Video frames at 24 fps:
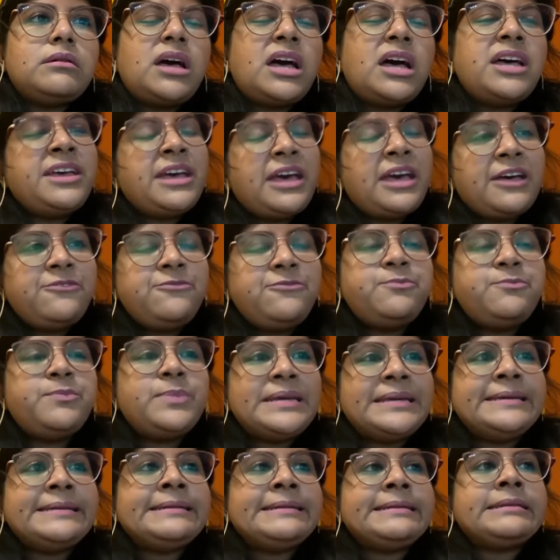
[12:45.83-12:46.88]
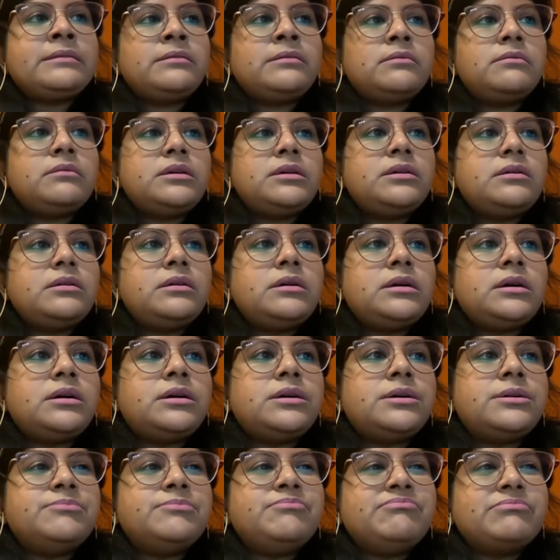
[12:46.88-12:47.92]
I have been
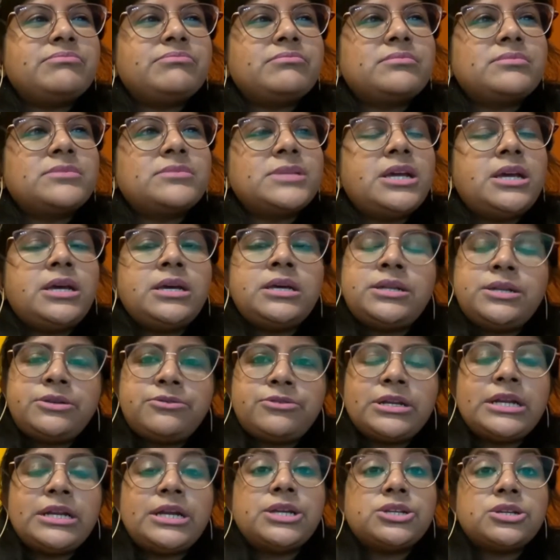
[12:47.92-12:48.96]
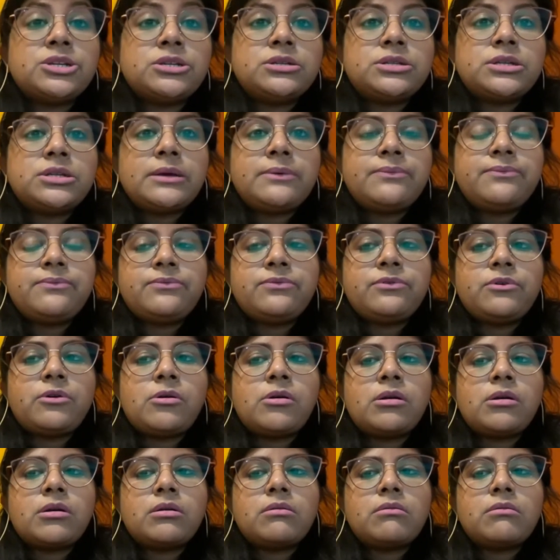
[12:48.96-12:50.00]
uh, in a relationship
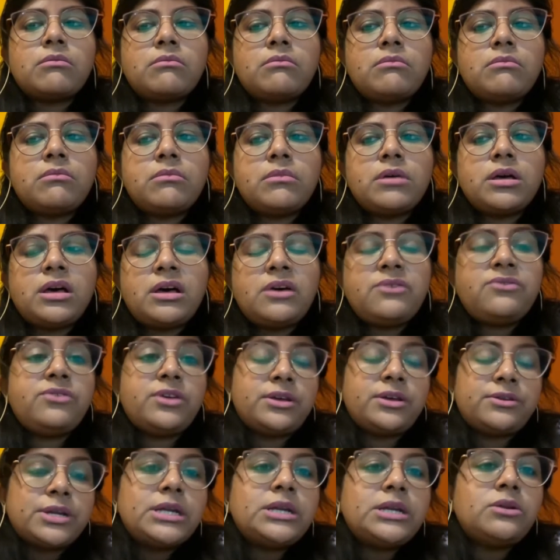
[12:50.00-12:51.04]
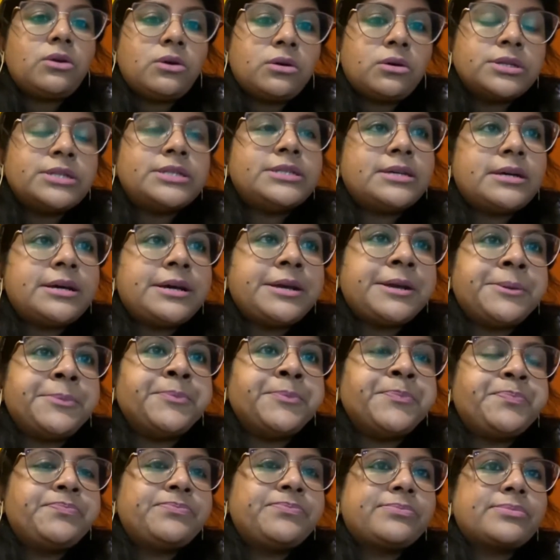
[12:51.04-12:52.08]
for a very long
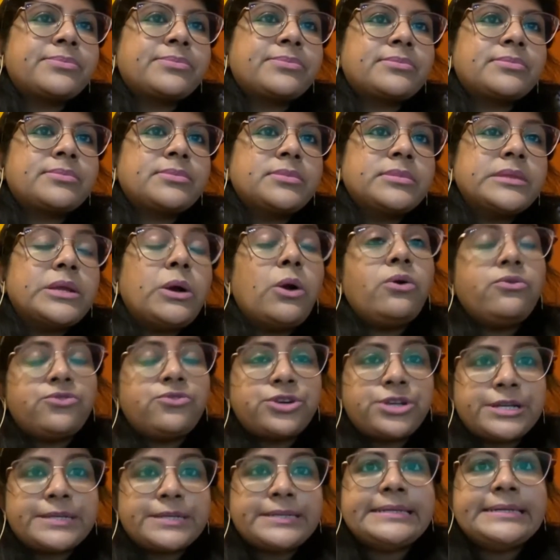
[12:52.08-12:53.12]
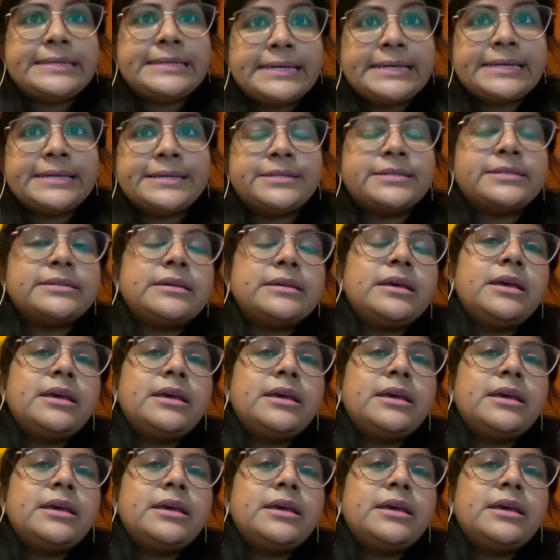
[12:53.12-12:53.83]
time, over a decade.